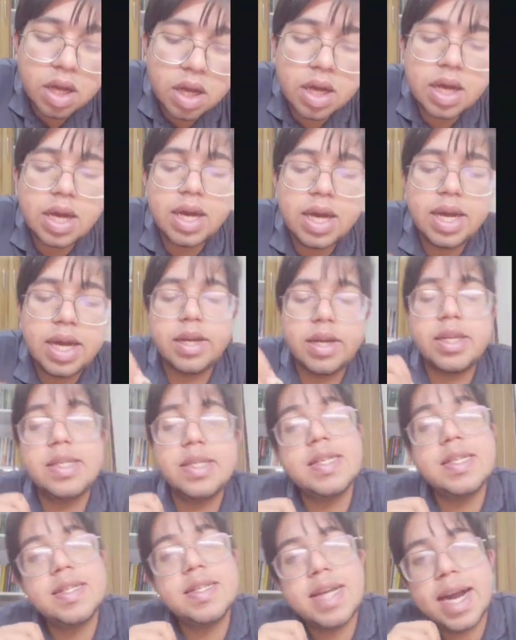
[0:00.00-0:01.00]

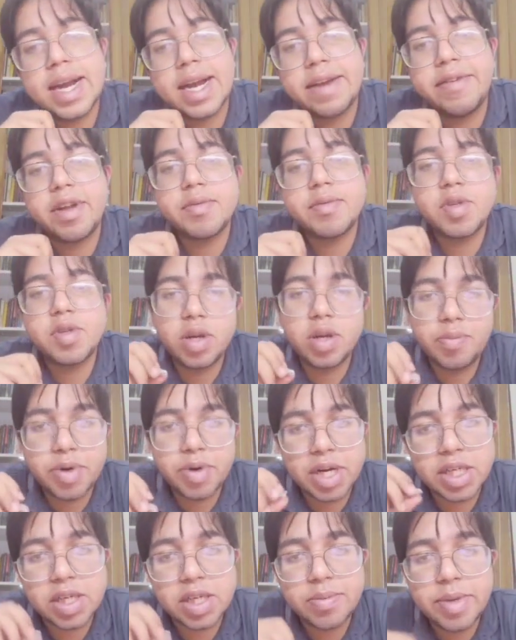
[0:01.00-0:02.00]
Increases the activity of sodium
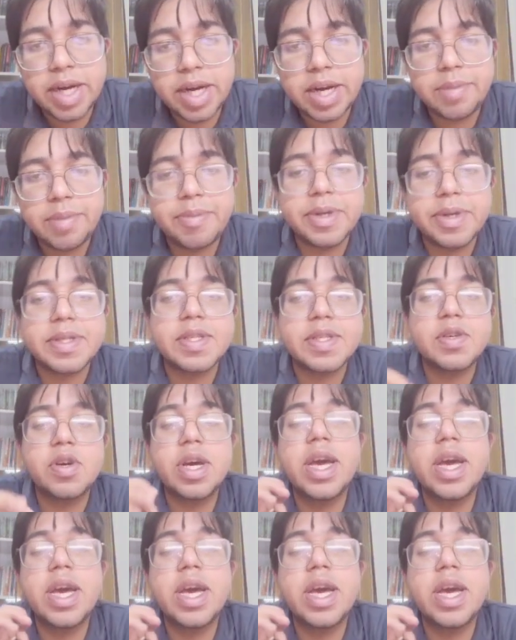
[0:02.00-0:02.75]
potassium ATP. Okay,